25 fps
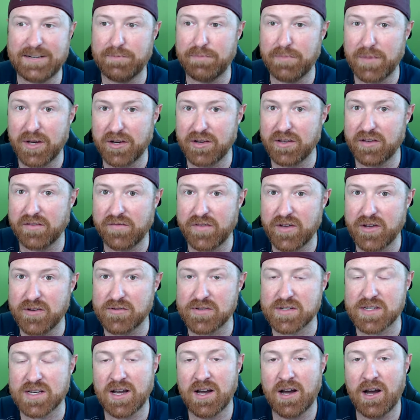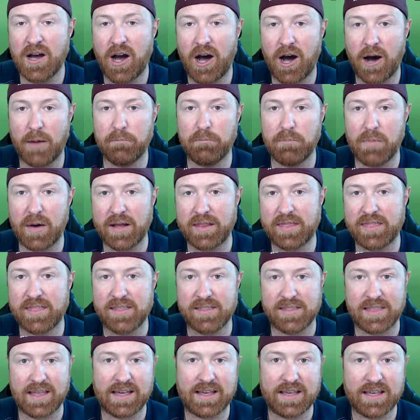million views a month
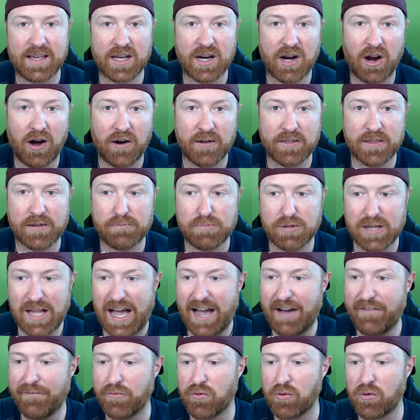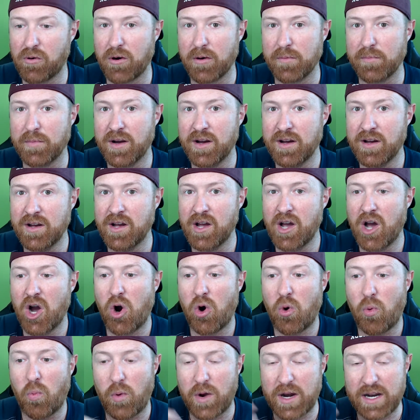they get on the platform,
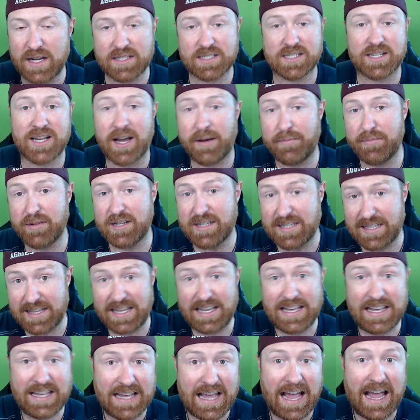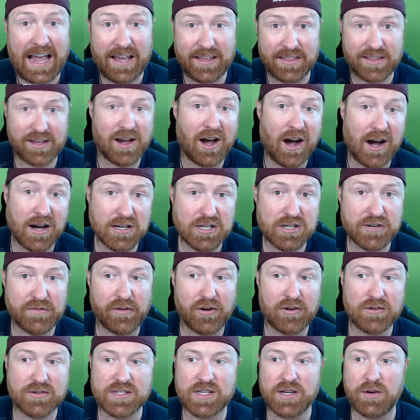when it's coming to the EA and the
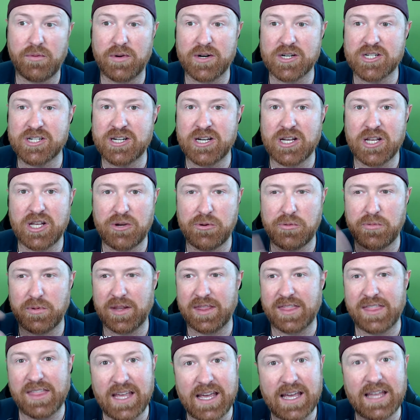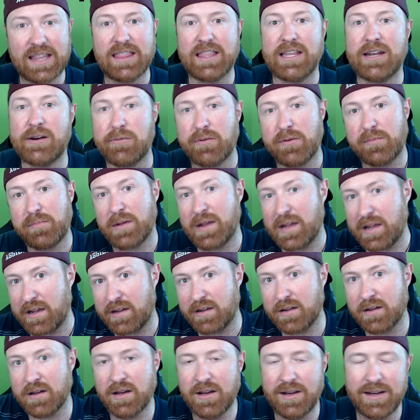controversy, which you would think that it would
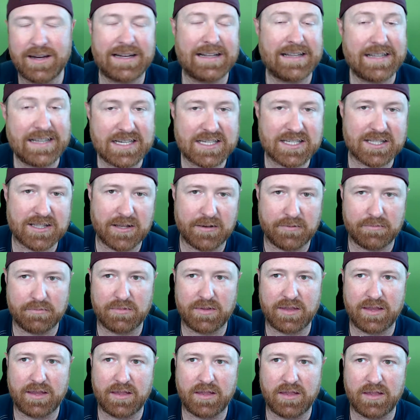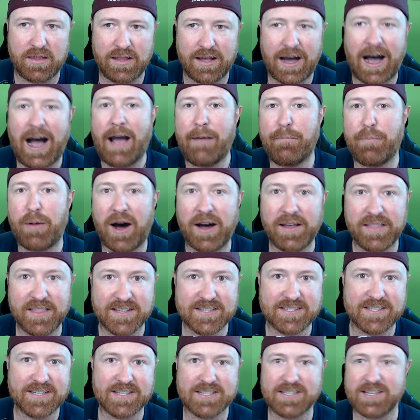be at least the
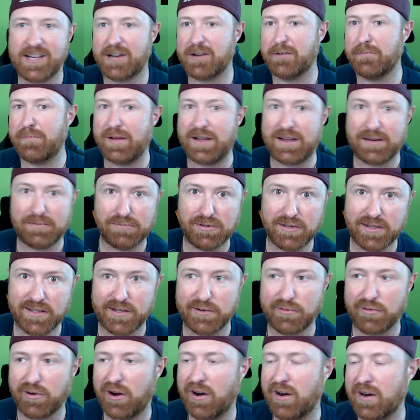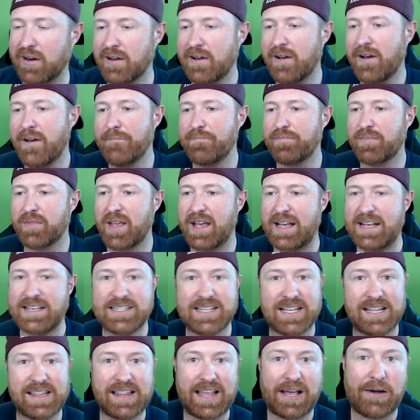hypothesis that could be completely wrong, is
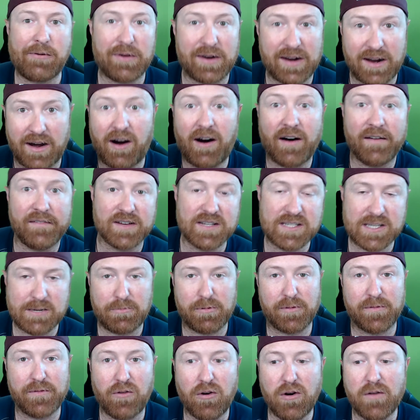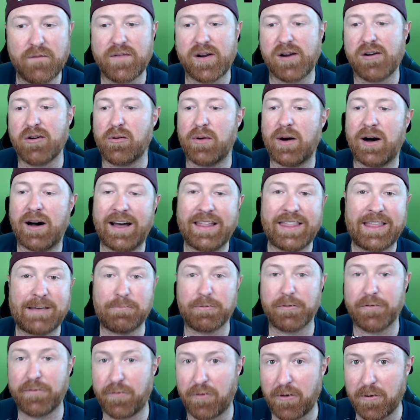that they would obviously perform very well, and they
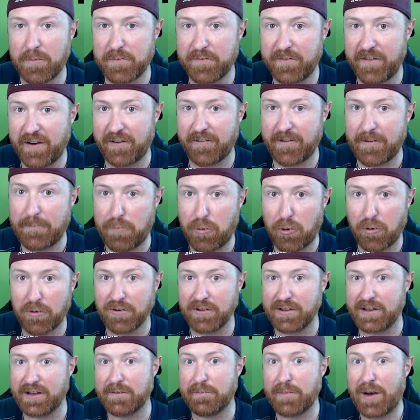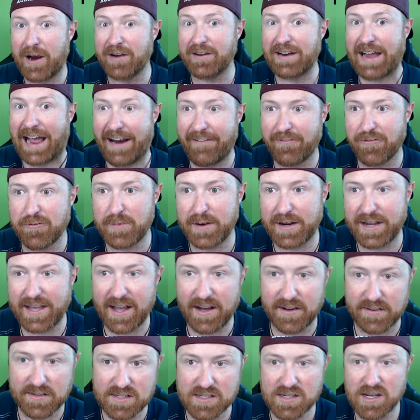performed very poorly compared to everybody
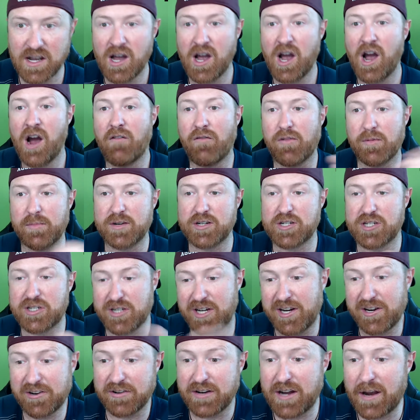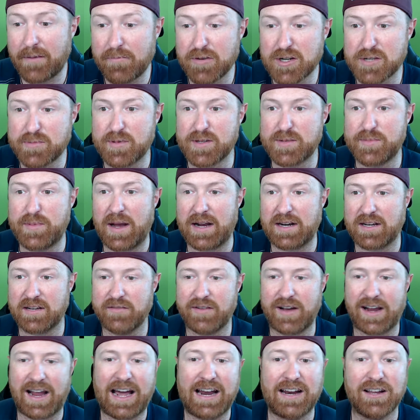else. From a sheer numbers perspective,
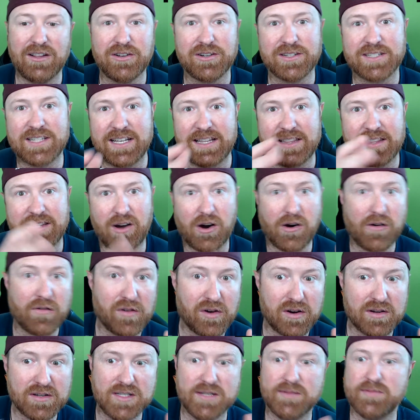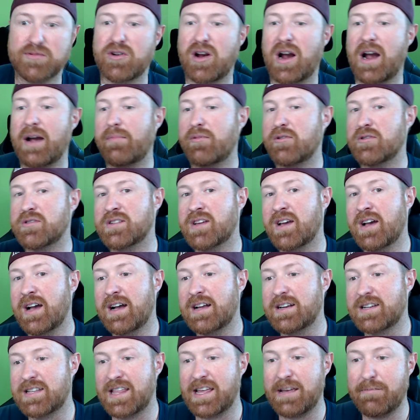I kind of looked at the overall subscribers
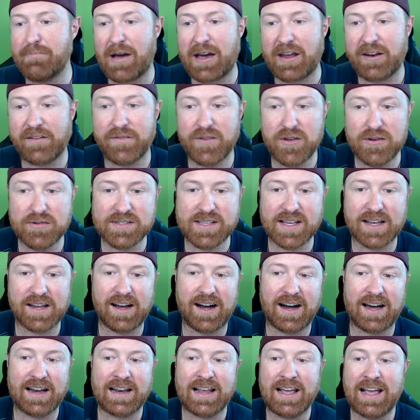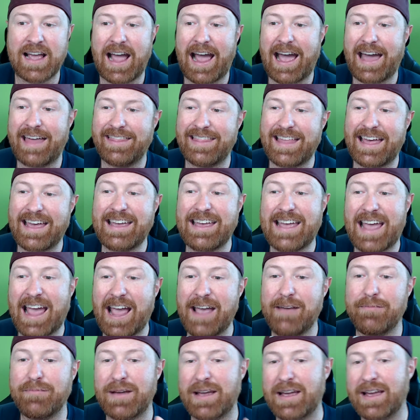to the amount of views they got, and they
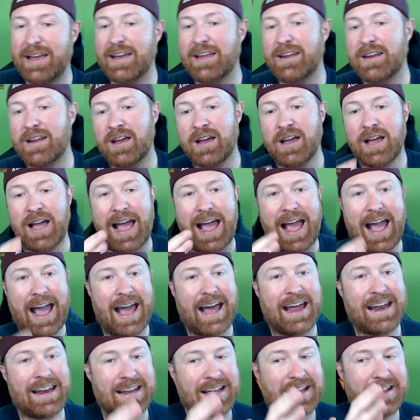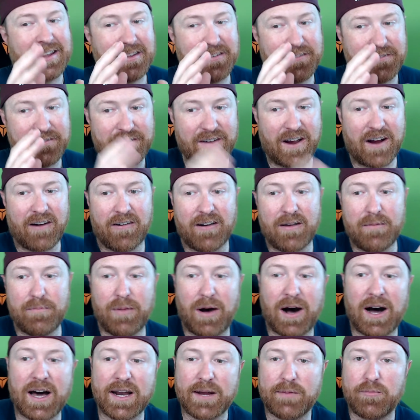came in at the very
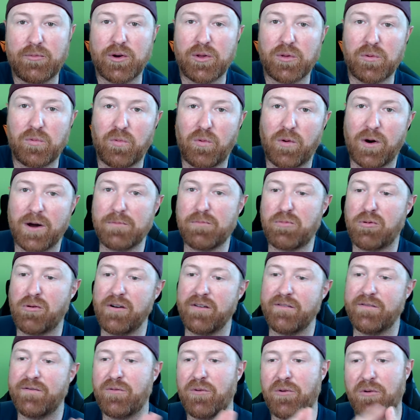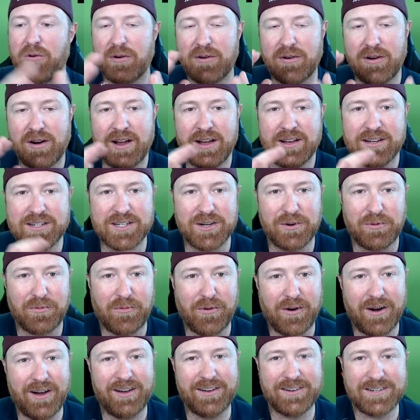bottom with 1.4 to
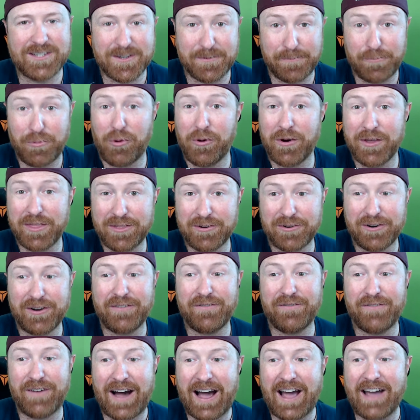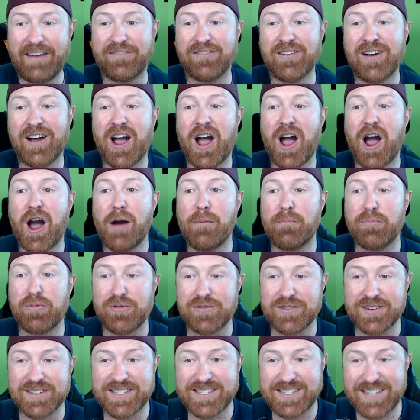
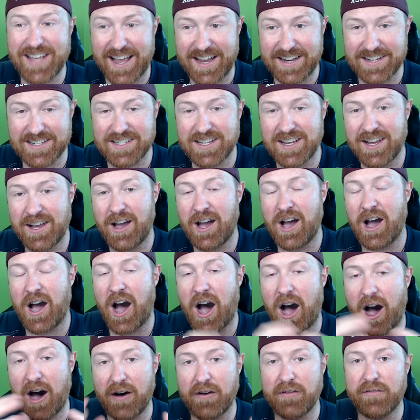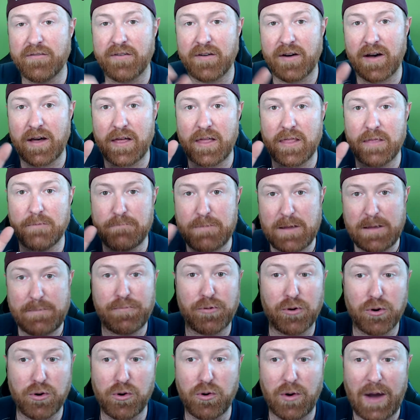0.35% of
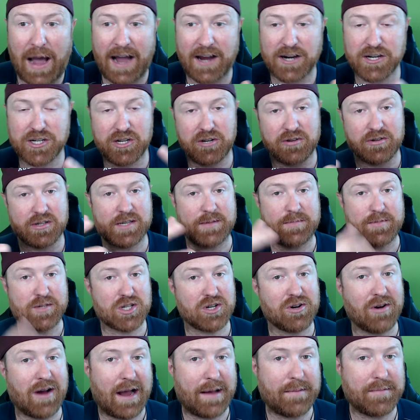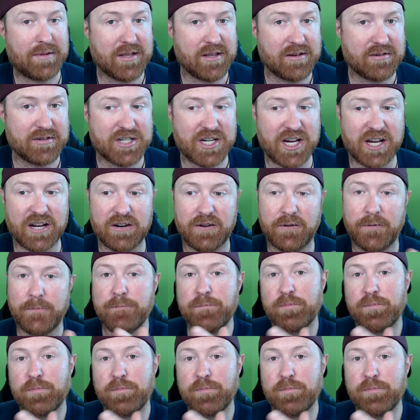people who actually are subscribed to their channel